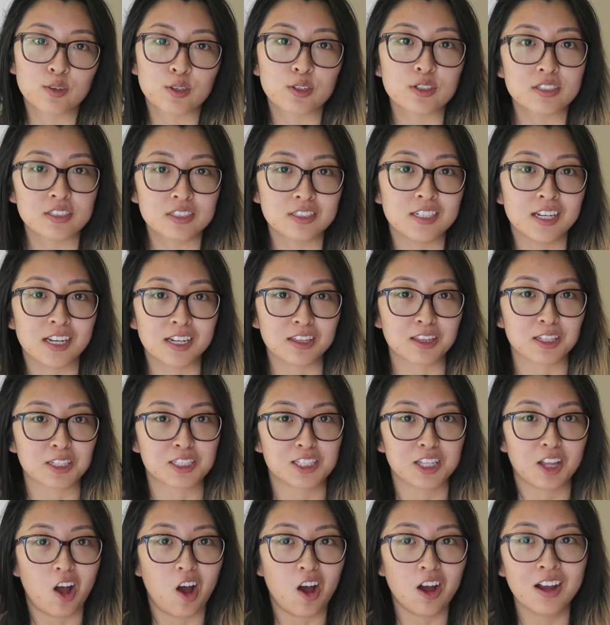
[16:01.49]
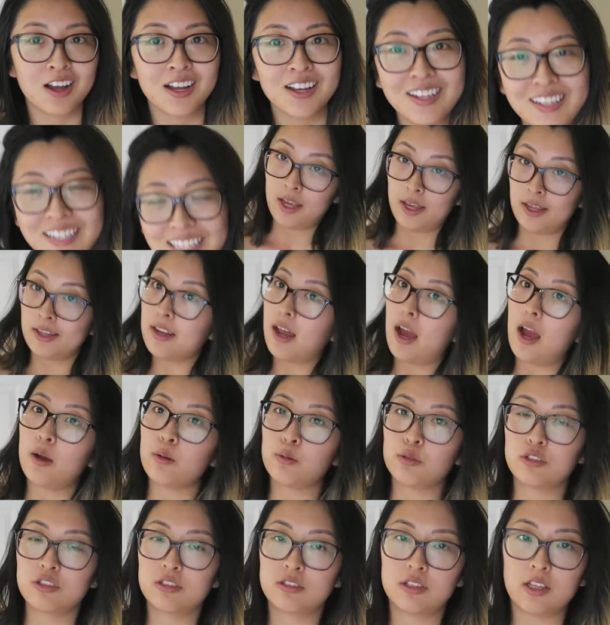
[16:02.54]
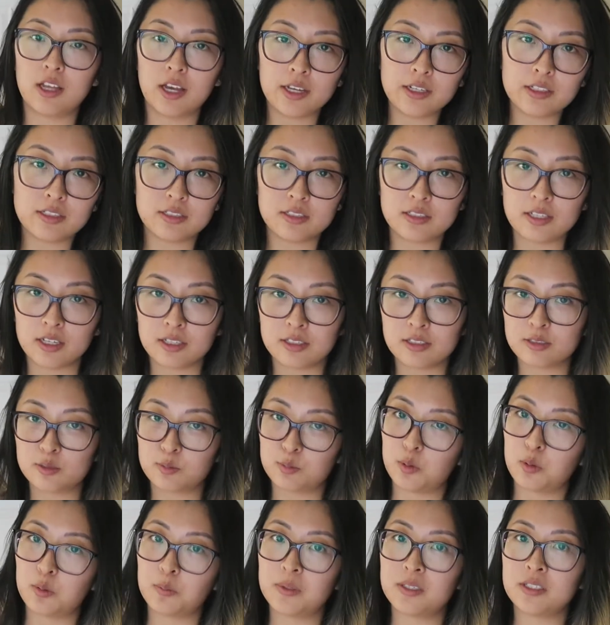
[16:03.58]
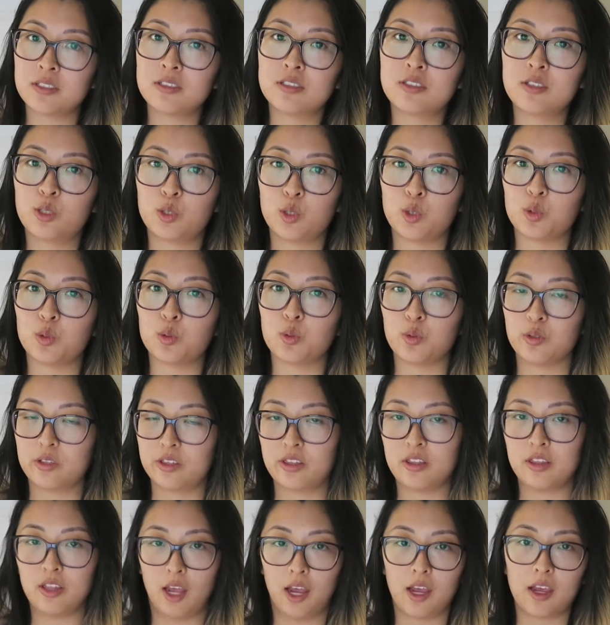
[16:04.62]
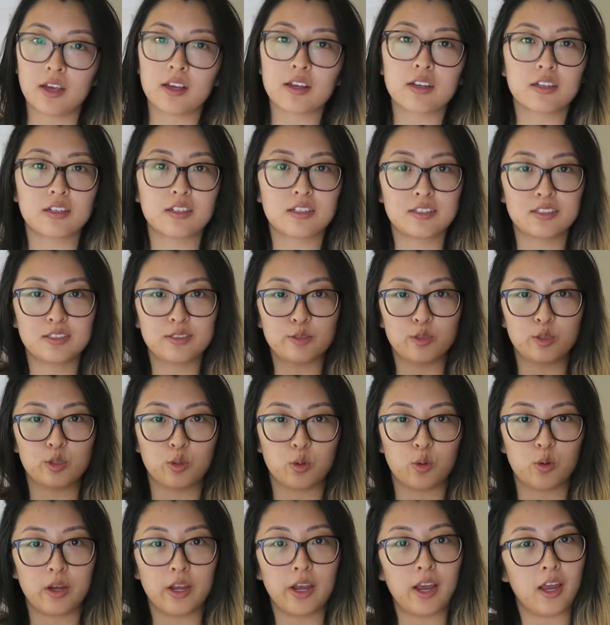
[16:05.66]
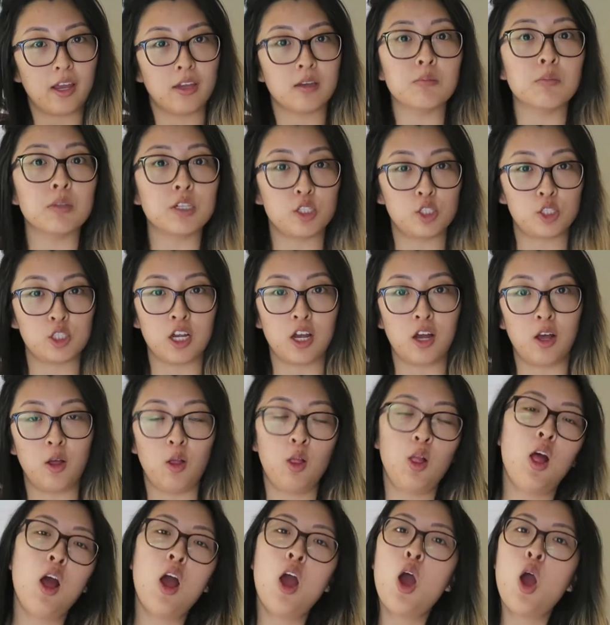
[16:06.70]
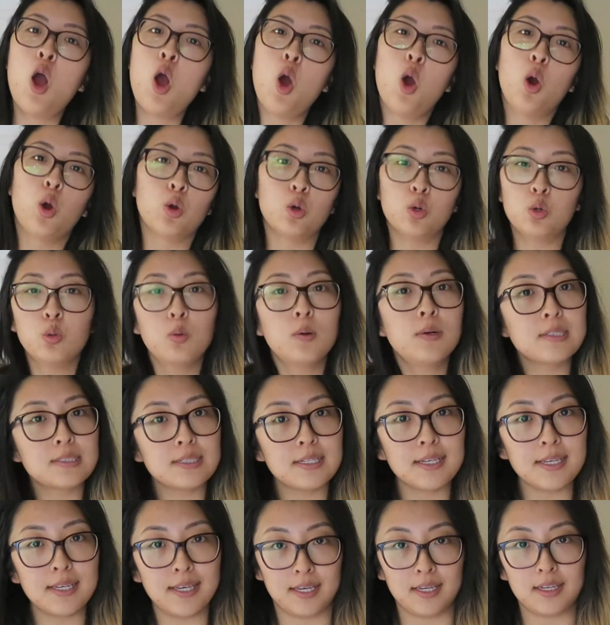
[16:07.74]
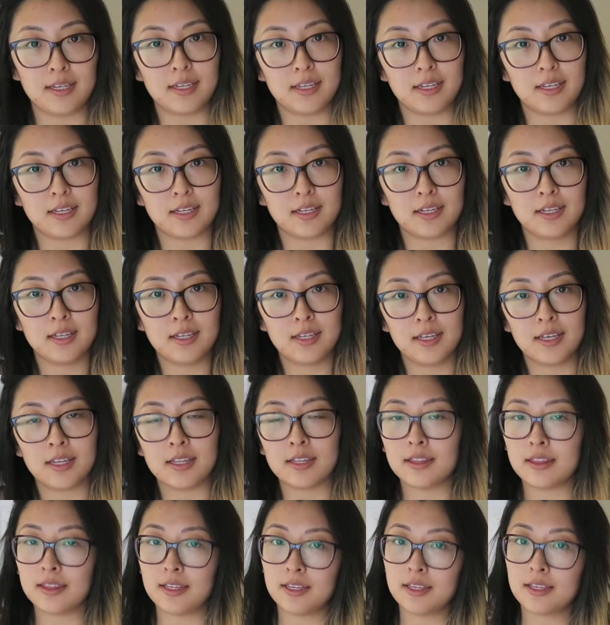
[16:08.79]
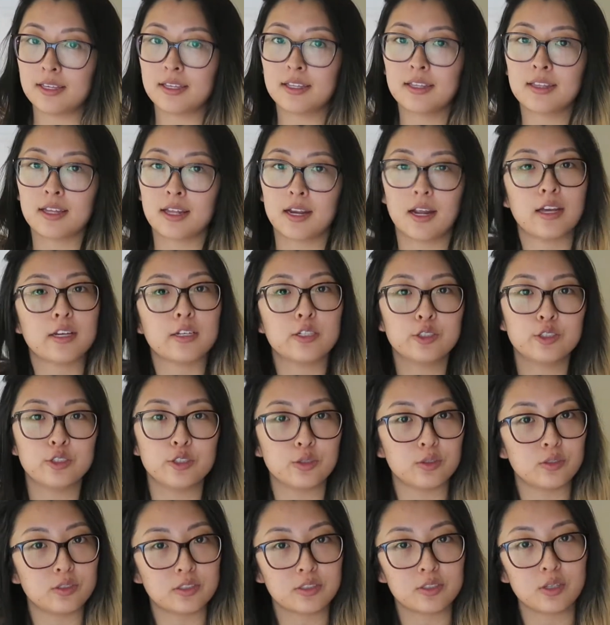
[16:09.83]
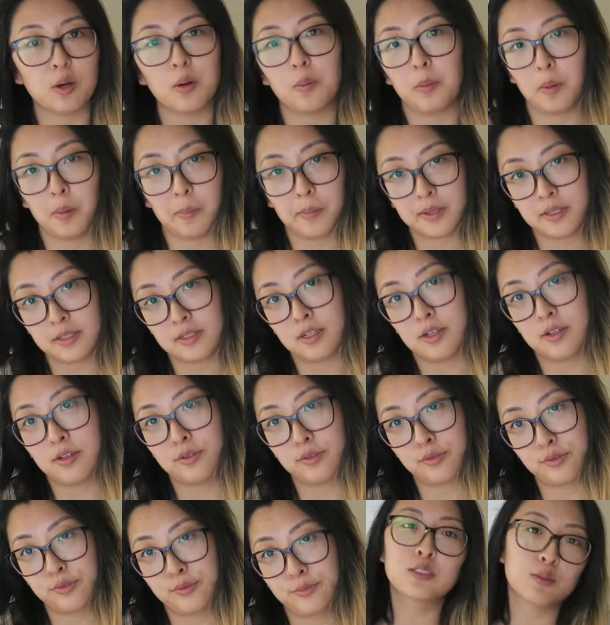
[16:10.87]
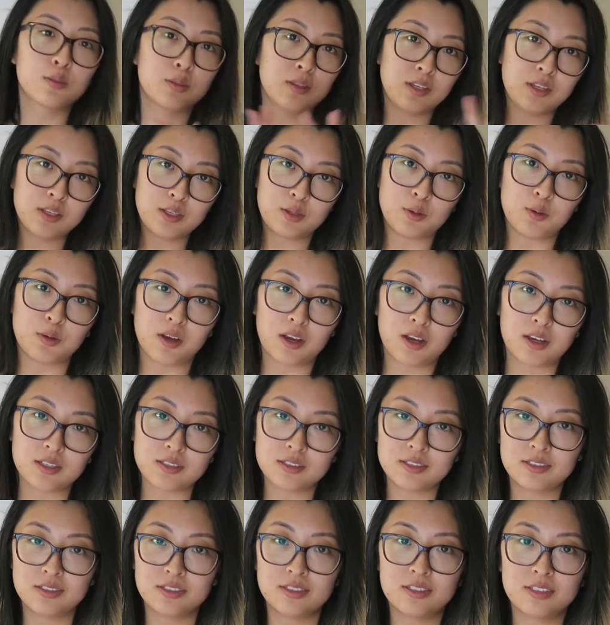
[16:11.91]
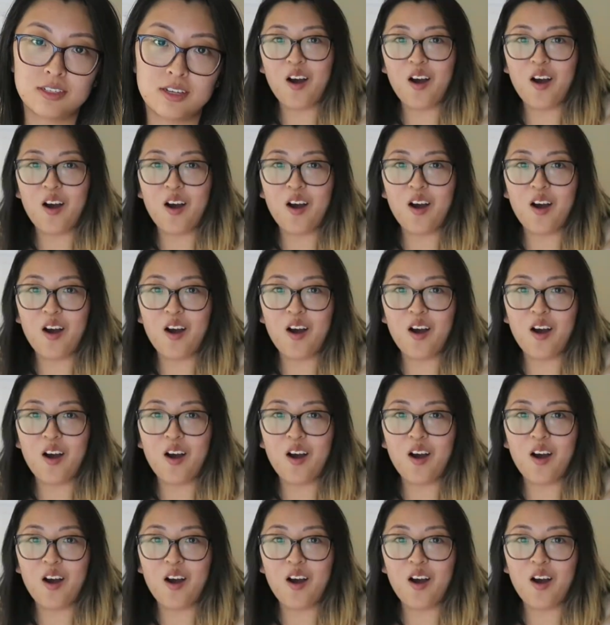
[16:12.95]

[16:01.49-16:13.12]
for it to take this long, and I would just like to take this moment to thank Joy and Michelle. Who was I kidding in thinking that I could do this all by myself? So thank you guys.